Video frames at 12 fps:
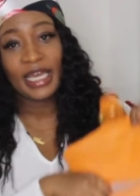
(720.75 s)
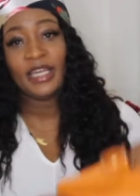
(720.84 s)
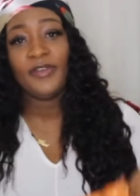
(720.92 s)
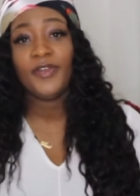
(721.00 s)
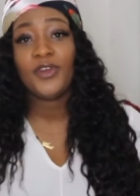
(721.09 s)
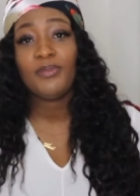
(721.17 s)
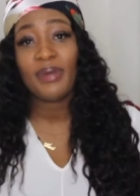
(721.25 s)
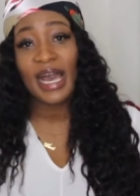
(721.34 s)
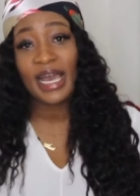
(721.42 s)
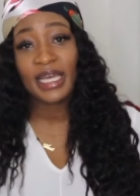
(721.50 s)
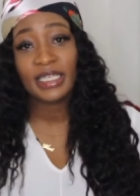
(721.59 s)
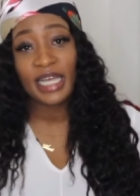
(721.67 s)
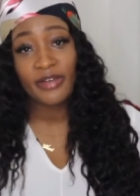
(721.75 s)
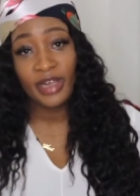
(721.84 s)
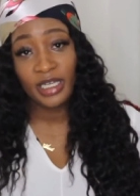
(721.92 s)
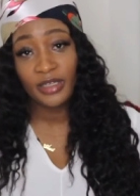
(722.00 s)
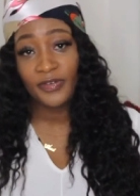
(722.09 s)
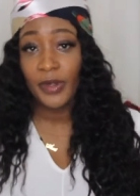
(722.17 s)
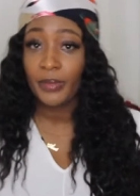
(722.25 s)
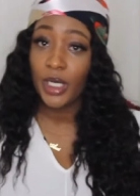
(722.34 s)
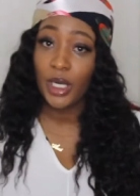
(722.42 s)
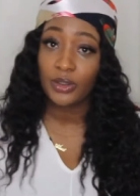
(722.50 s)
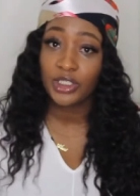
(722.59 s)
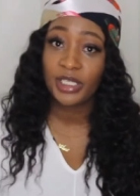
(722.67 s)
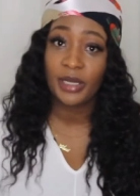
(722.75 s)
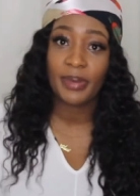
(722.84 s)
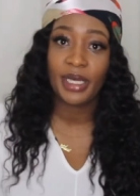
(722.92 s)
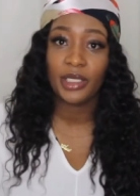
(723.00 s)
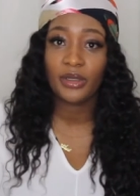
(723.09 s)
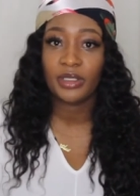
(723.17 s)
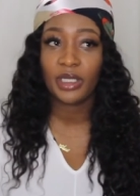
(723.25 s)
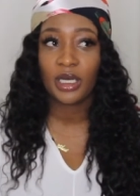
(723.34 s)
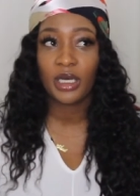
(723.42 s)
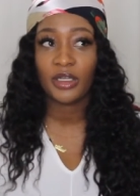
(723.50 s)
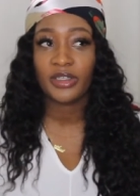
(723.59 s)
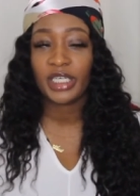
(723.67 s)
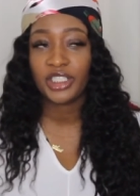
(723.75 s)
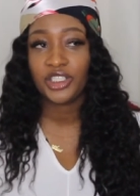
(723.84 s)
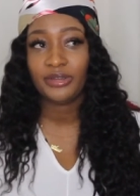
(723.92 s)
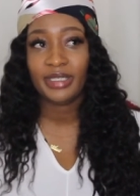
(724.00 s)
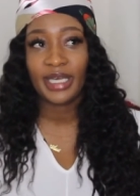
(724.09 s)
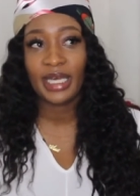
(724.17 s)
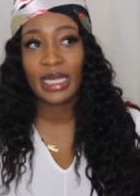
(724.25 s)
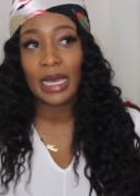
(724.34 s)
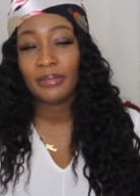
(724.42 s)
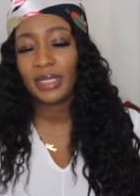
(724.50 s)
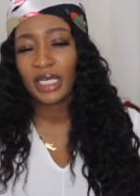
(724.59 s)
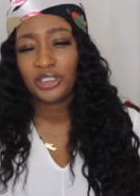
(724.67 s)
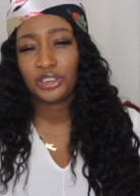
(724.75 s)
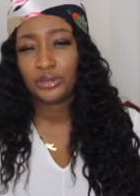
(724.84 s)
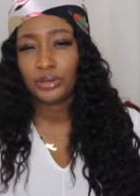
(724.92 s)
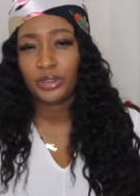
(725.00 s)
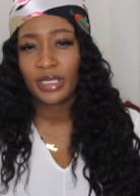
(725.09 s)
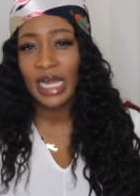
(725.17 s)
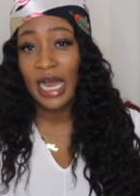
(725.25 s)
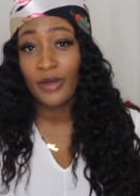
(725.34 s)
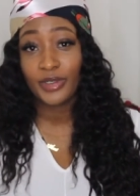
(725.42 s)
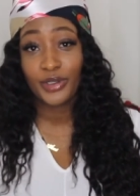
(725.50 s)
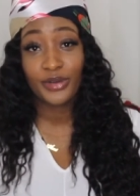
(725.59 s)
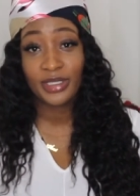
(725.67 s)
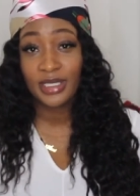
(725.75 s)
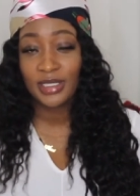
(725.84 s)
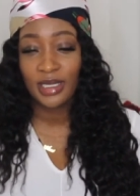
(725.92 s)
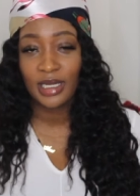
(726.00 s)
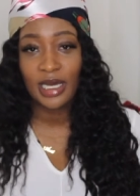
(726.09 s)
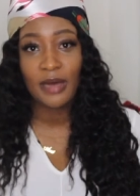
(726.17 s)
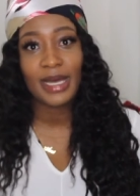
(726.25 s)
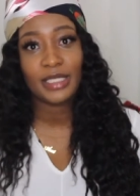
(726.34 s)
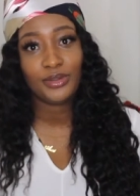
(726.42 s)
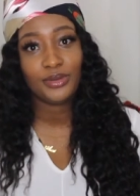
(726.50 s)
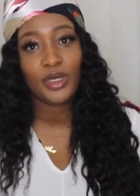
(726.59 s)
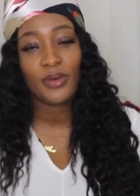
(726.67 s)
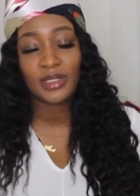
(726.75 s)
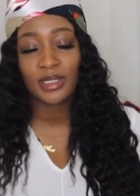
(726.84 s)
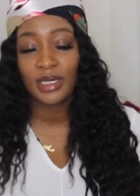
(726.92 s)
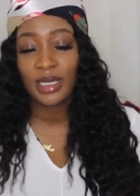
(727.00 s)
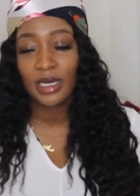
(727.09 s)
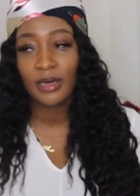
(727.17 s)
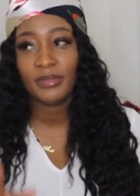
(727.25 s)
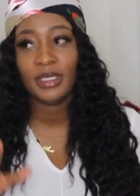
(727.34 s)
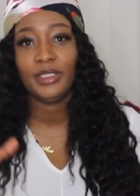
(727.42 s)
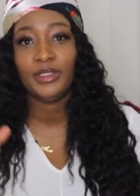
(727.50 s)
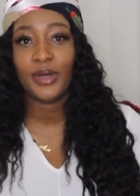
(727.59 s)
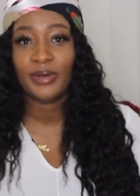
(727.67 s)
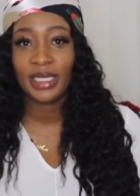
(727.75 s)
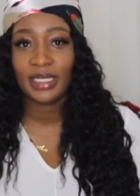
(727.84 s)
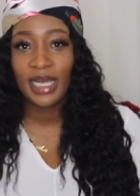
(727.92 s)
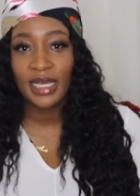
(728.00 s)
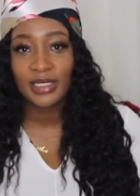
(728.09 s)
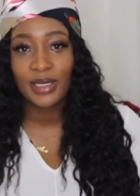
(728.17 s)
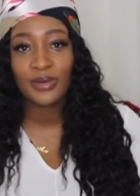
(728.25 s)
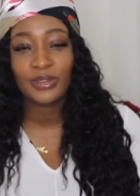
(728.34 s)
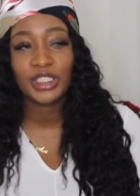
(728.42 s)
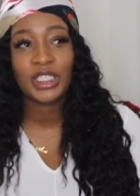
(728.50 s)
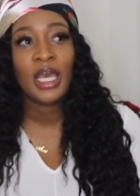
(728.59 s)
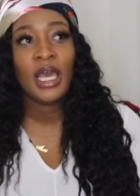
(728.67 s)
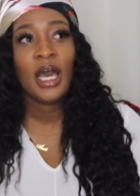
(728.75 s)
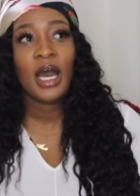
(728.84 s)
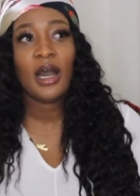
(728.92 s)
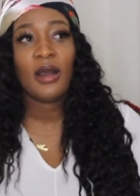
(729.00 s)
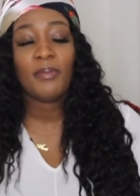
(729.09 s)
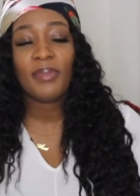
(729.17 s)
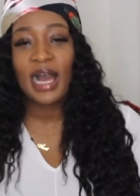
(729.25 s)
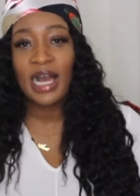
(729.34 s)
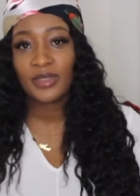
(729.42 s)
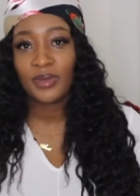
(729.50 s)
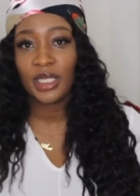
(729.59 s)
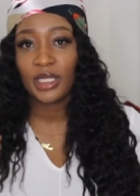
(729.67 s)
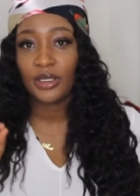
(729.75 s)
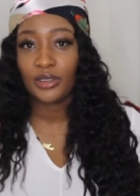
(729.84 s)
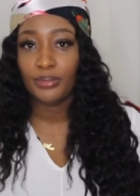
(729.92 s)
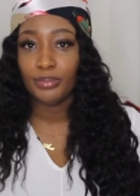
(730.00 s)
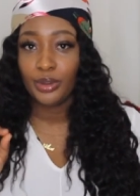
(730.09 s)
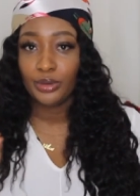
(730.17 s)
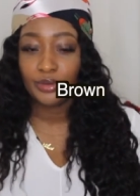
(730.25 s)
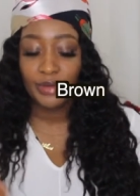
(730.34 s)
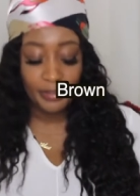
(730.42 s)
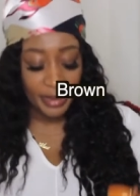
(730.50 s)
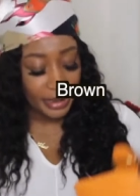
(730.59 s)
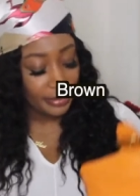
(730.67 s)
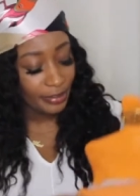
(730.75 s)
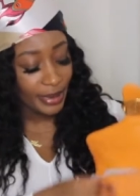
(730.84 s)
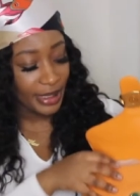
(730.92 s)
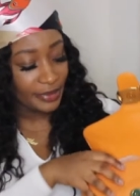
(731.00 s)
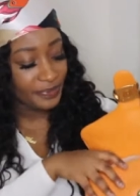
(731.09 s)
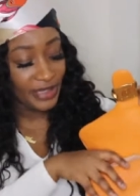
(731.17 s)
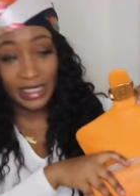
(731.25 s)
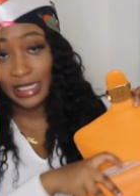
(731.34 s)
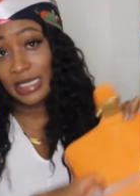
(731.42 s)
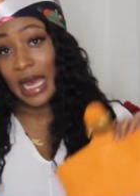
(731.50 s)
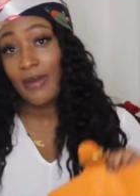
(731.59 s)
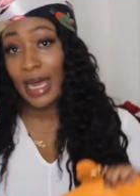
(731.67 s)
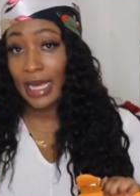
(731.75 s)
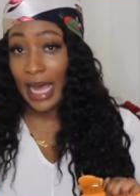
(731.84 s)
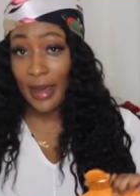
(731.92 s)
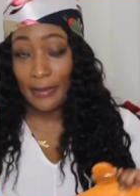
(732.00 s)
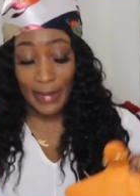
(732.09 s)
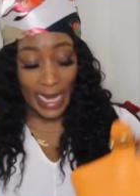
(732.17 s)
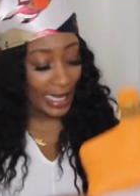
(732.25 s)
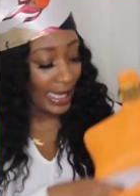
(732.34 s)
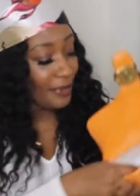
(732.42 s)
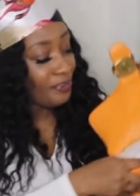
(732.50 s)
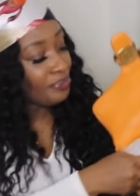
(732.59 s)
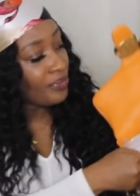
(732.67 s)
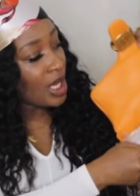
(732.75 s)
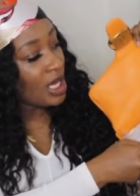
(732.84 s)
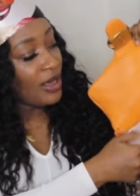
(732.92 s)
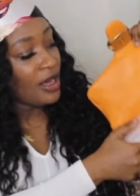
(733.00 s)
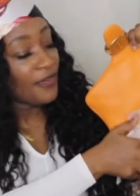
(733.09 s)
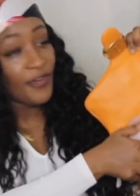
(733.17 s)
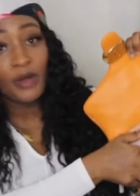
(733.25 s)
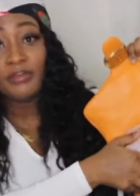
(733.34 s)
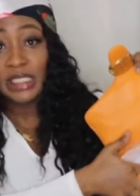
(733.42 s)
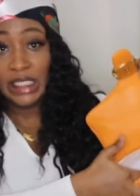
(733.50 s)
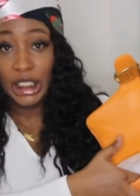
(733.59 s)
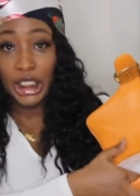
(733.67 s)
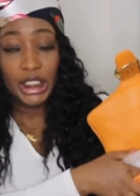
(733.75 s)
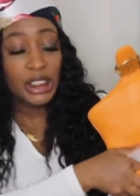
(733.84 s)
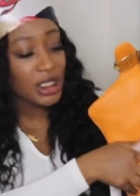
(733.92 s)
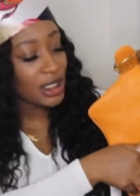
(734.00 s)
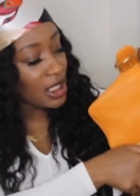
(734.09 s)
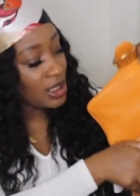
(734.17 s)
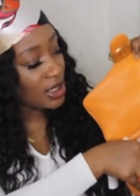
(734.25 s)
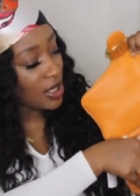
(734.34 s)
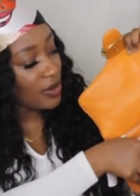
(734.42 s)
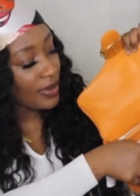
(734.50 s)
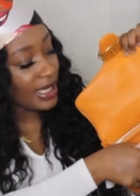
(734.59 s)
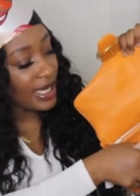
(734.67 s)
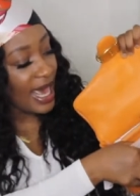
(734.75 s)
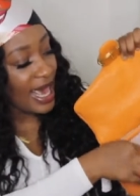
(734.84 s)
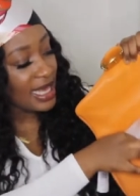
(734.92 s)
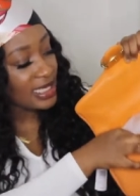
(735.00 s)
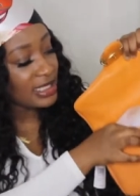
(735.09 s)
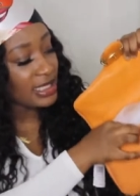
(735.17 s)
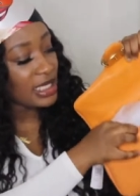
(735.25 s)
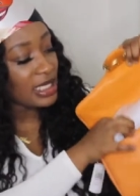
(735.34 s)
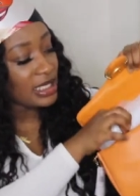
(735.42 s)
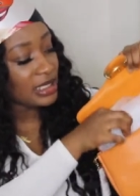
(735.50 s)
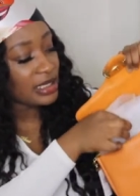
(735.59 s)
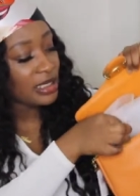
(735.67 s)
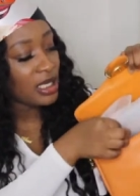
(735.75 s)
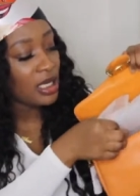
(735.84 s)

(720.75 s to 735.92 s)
again, if you buy it directly from Coach, depending on the color that you get, I'm not sure how yours is gonna come. I do know it's gonna come in, you know, in a nice Coach um, box with a little blue ribbon. But this is how I got mine from Dillard's. So it has these